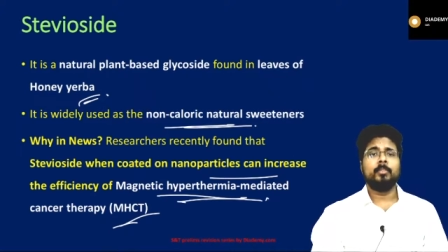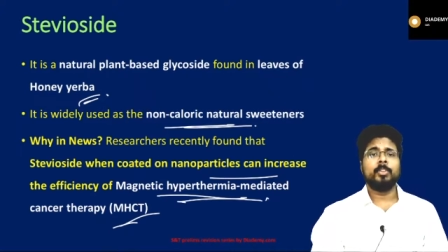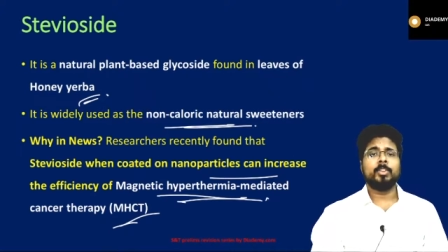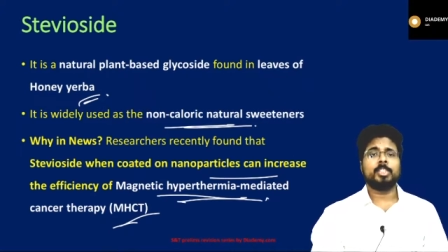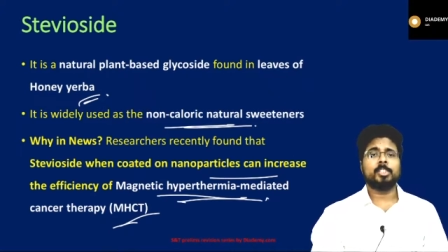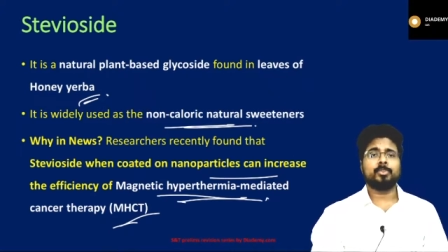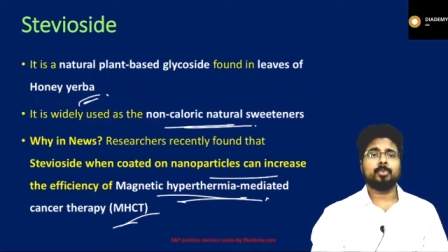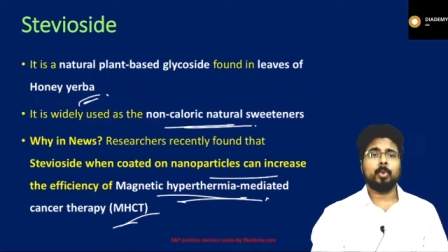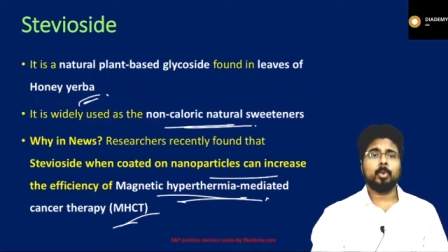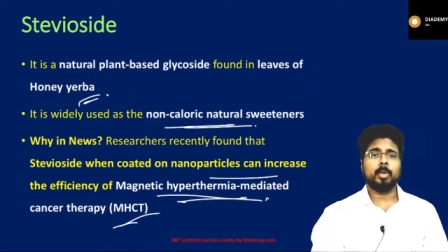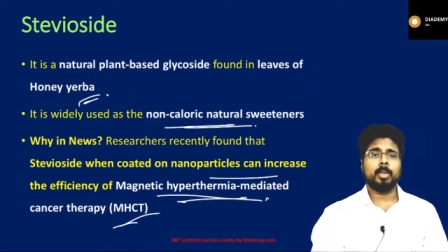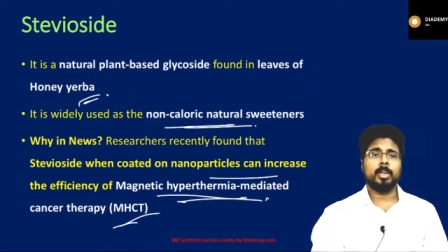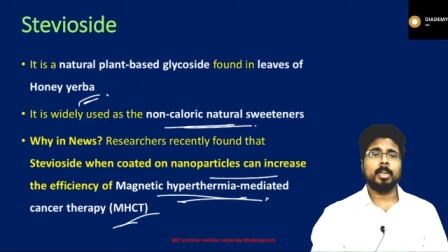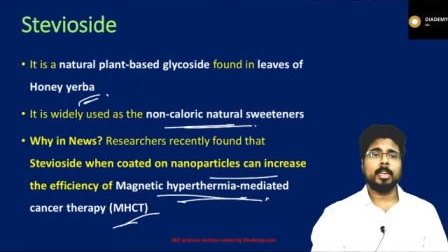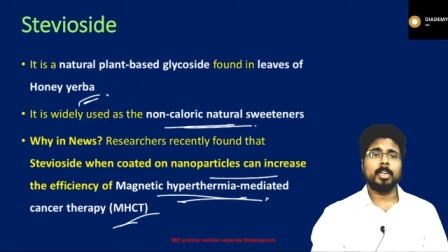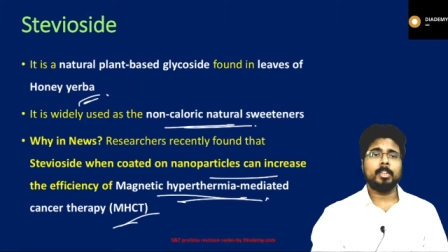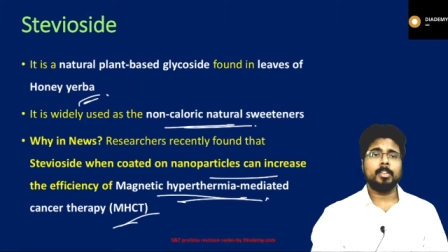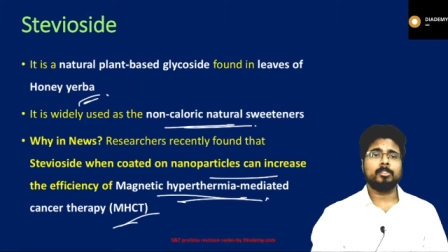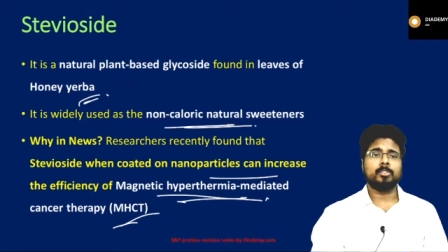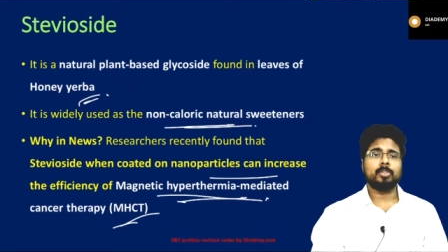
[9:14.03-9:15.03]
which is found
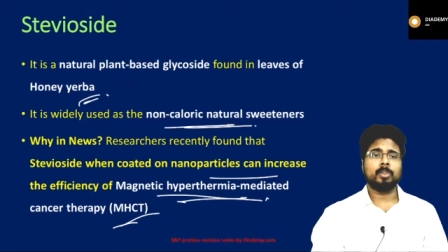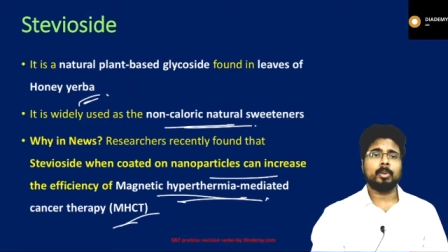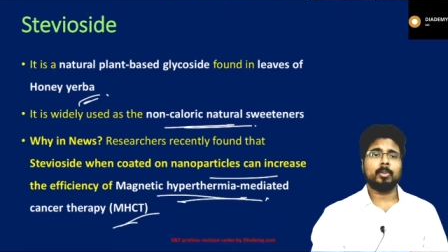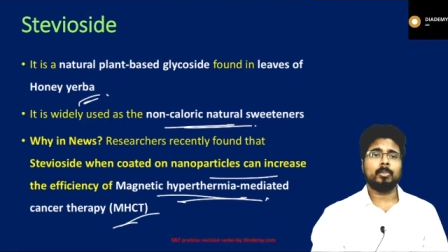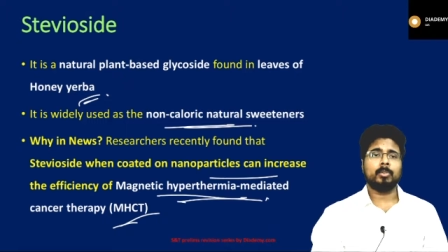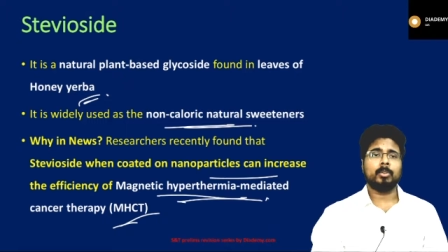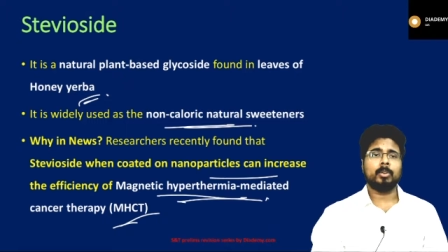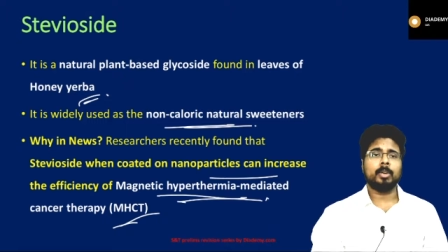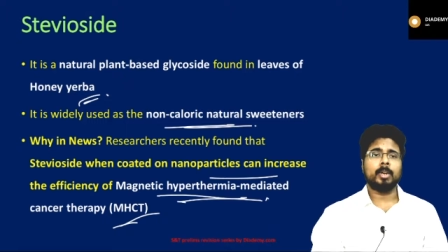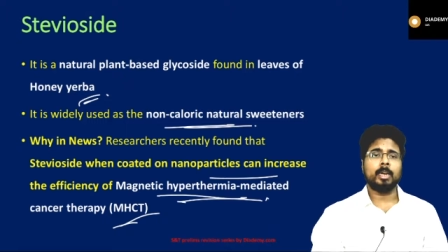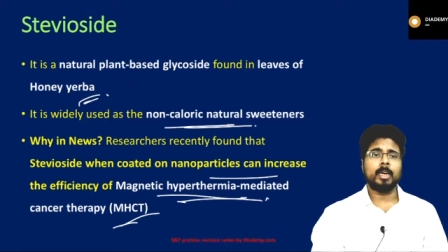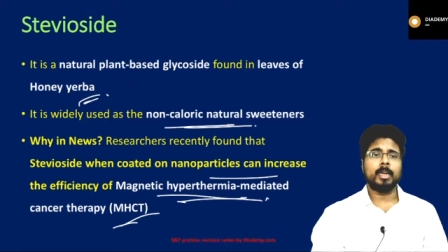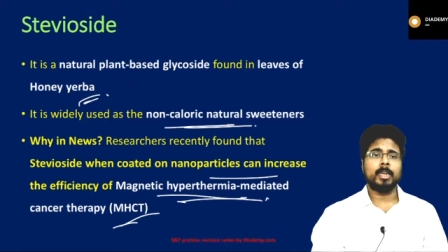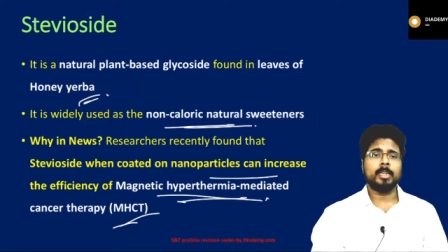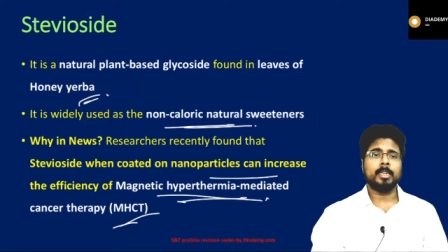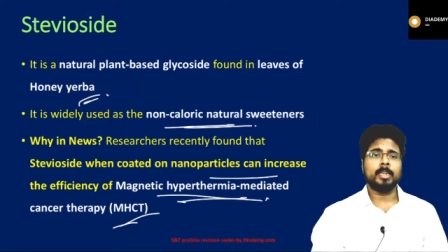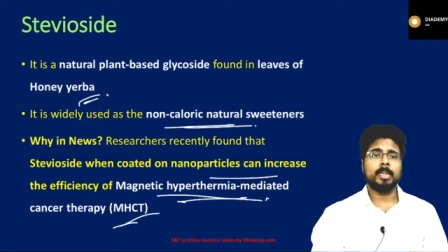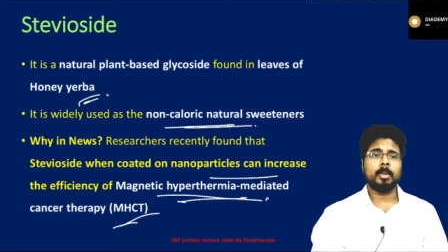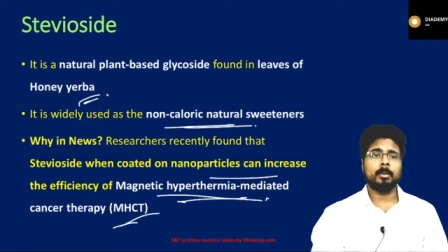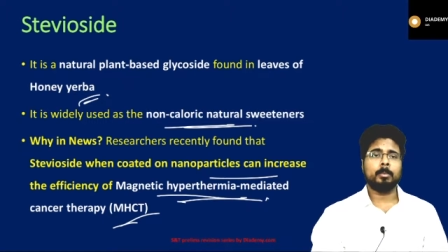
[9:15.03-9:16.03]
in leaves of uh,
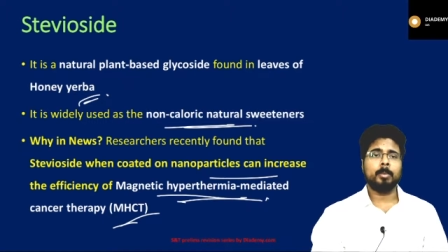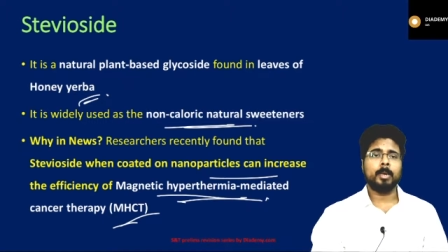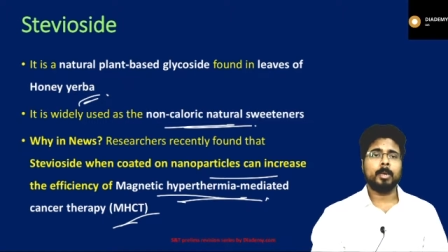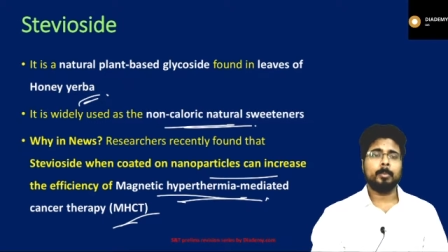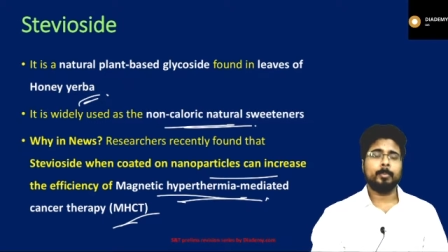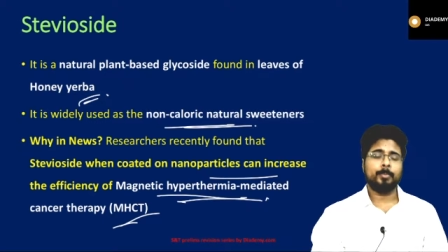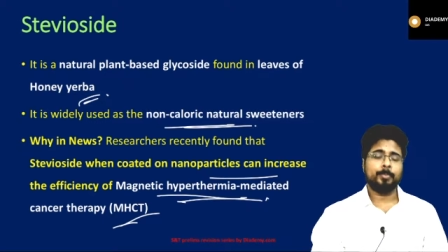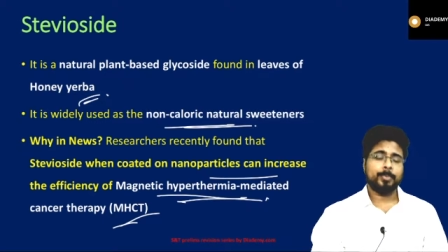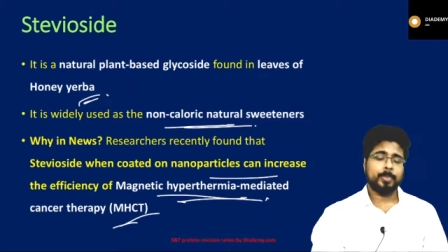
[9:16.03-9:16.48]
honey yarba.